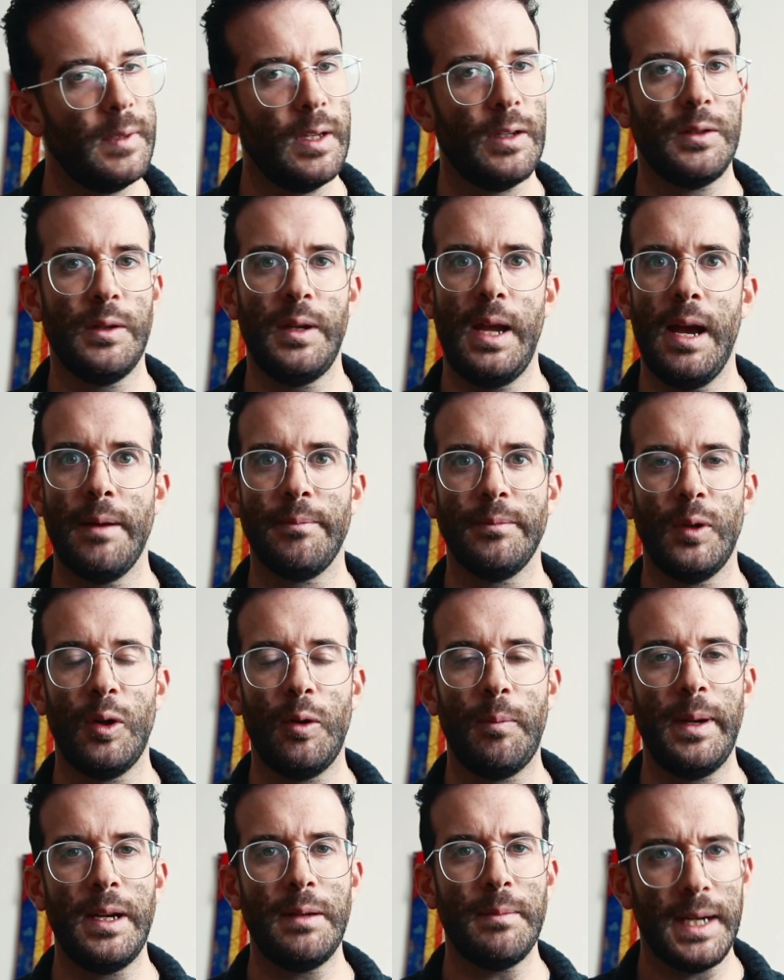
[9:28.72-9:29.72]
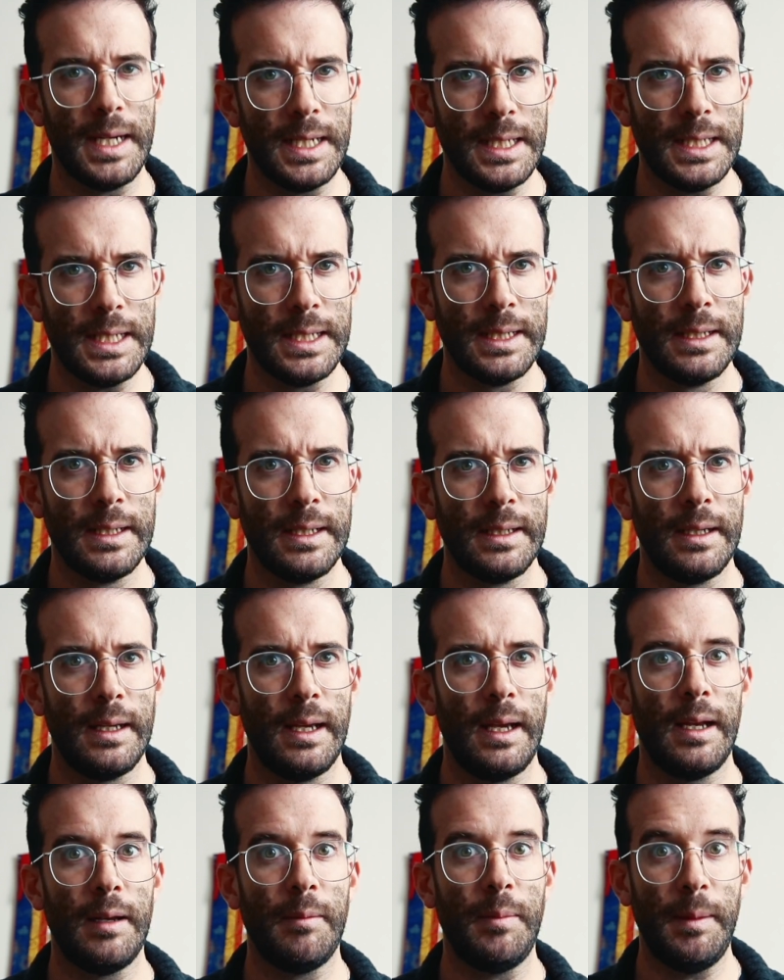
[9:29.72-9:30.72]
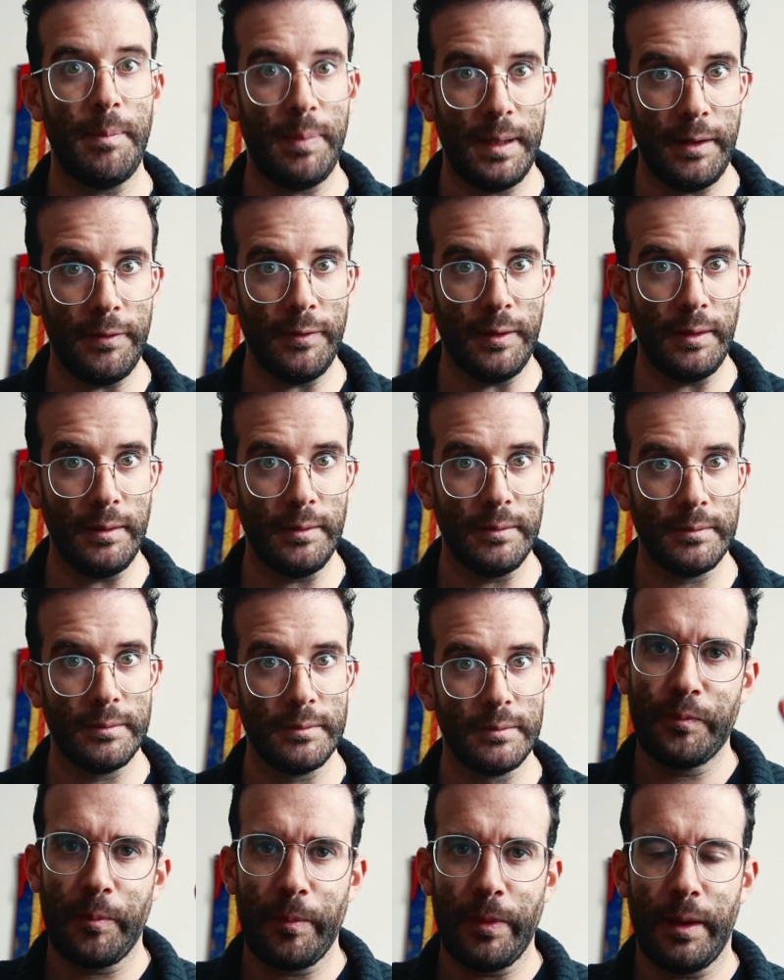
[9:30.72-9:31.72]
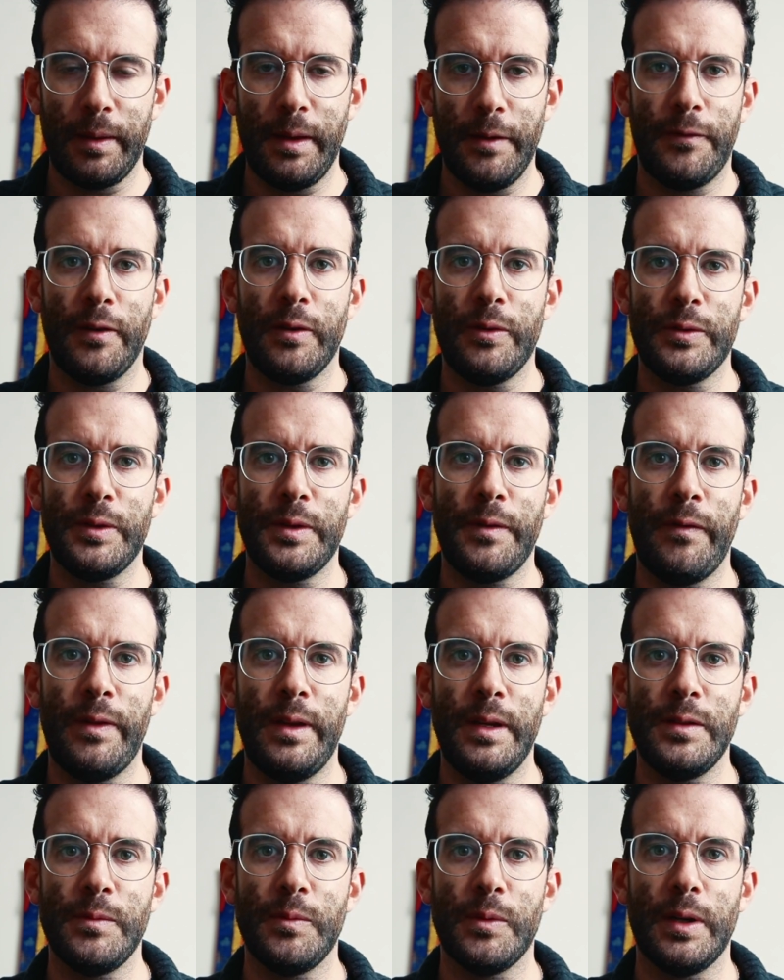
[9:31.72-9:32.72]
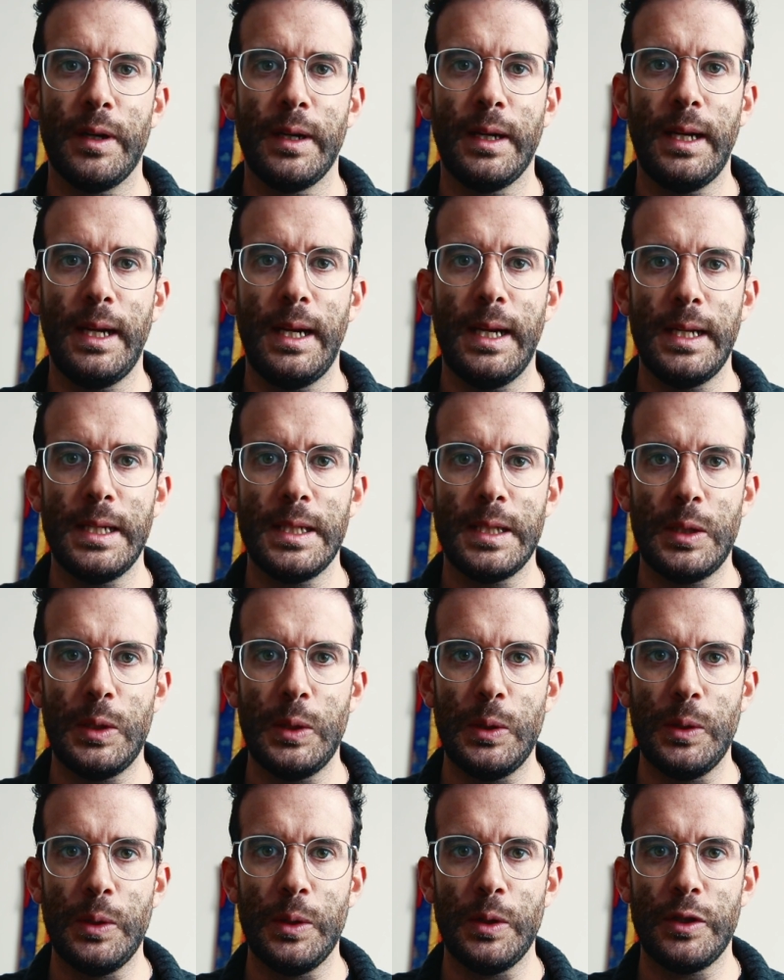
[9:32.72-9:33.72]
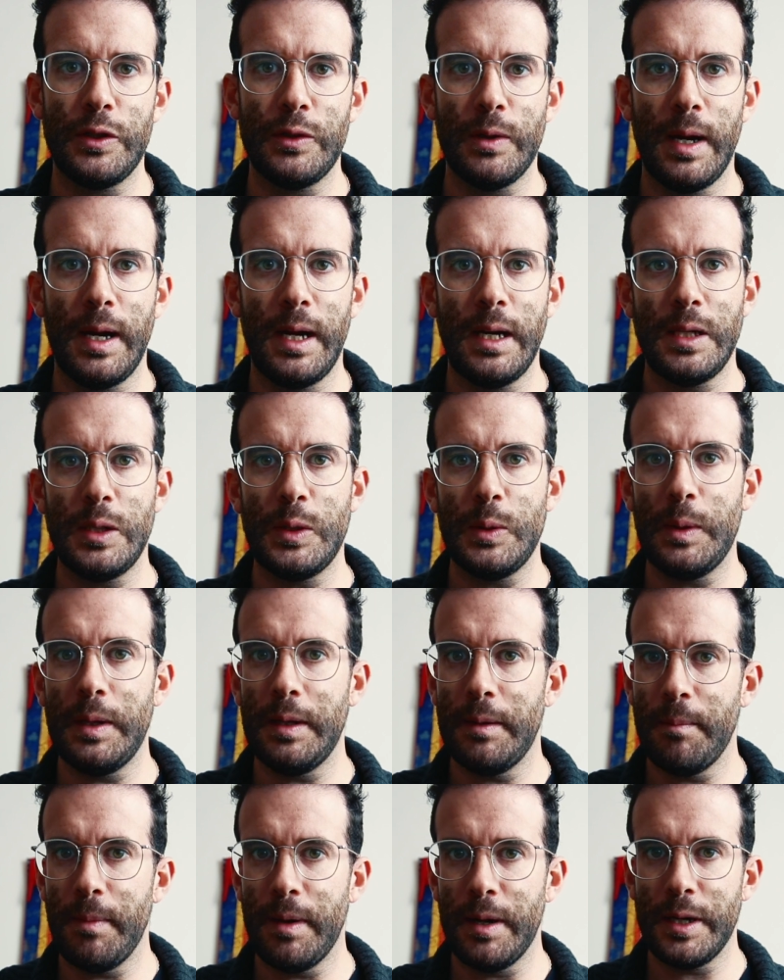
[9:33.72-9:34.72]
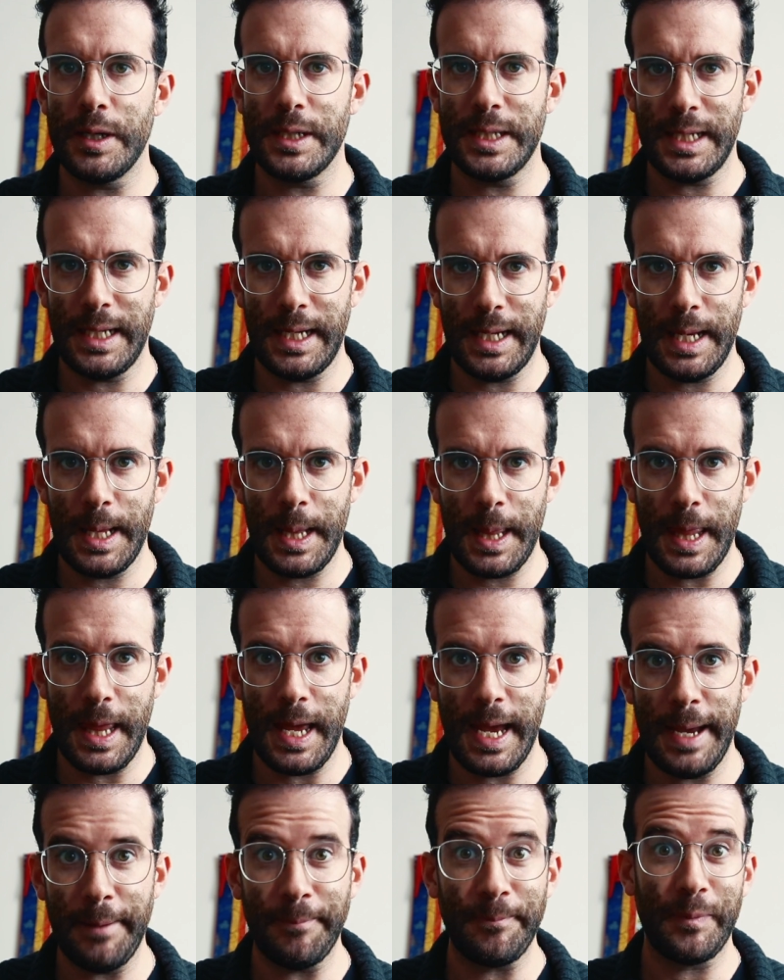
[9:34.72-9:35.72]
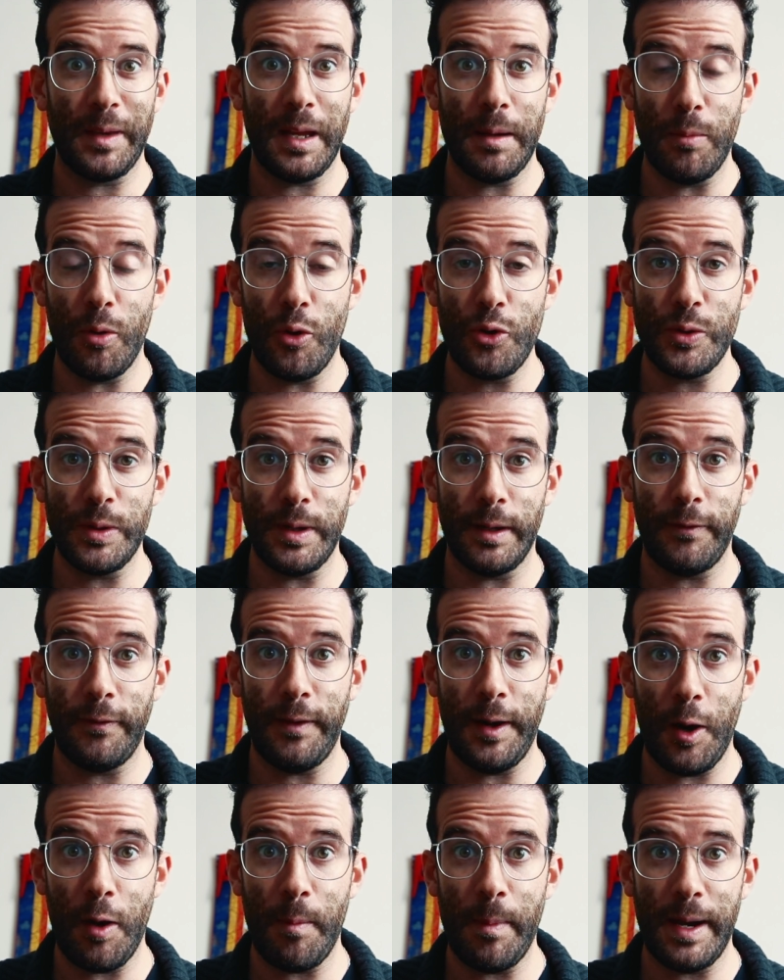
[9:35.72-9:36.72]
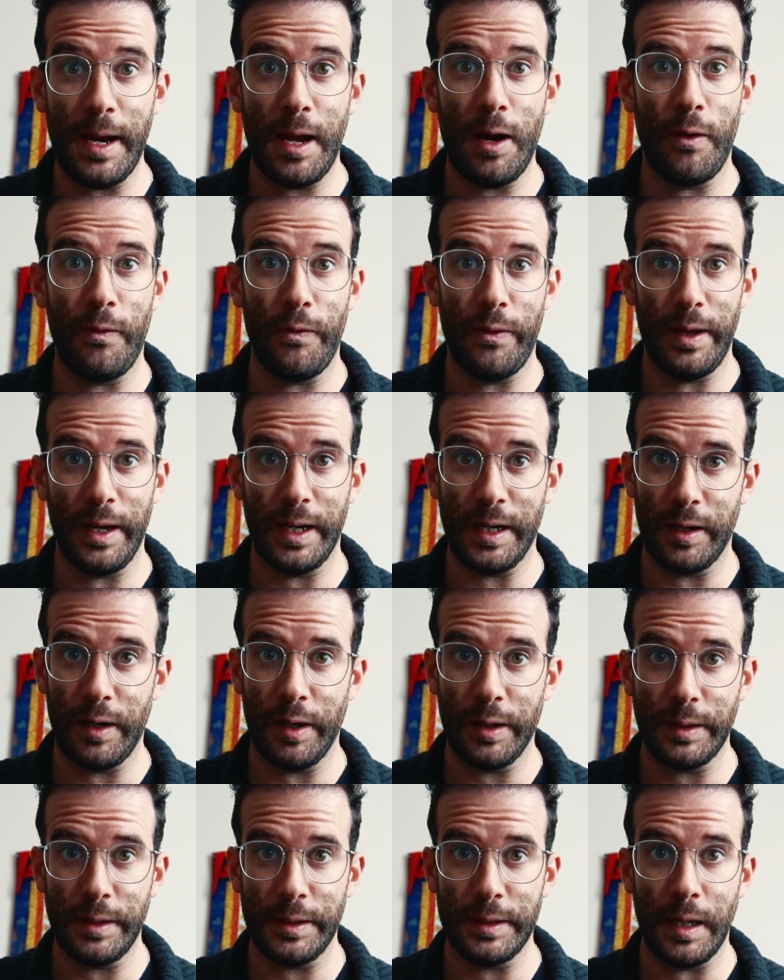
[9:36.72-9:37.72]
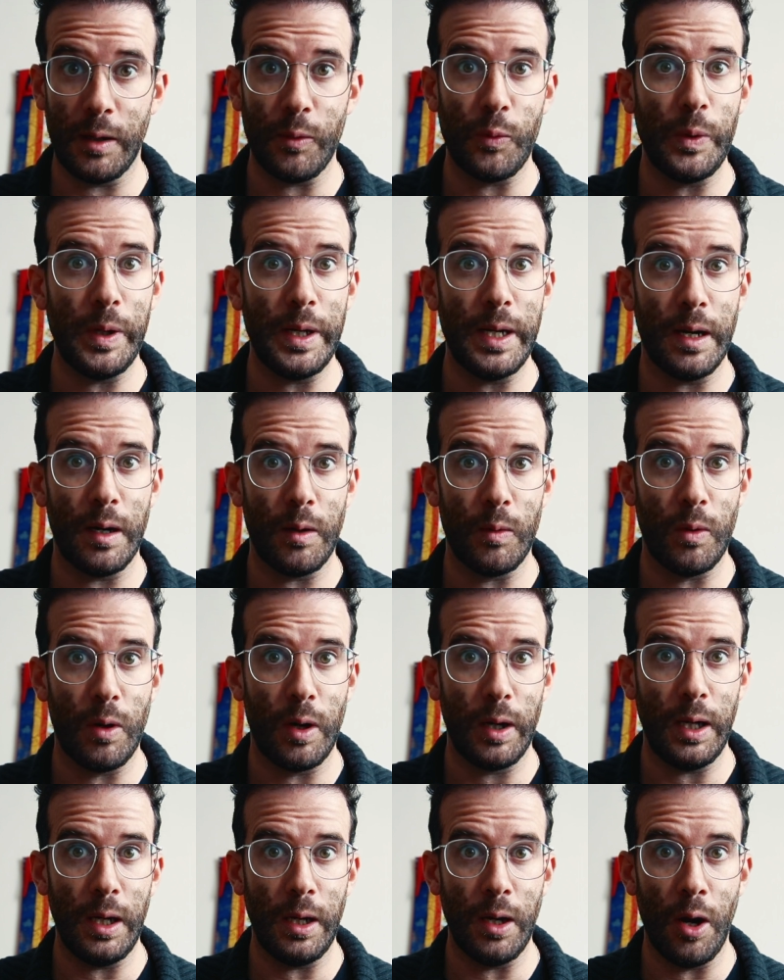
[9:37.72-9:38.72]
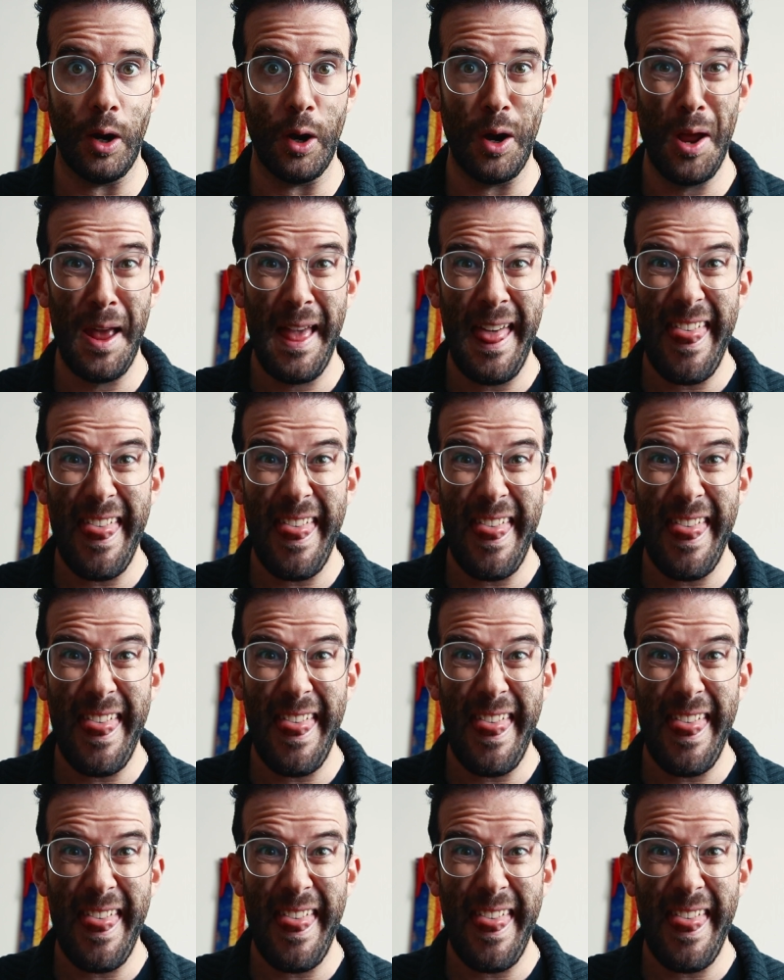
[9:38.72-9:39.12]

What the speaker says: So yeah, open mind and be playful. The focus of this work is to trying to immerse in the emotional phenomena of the characters that we are working on.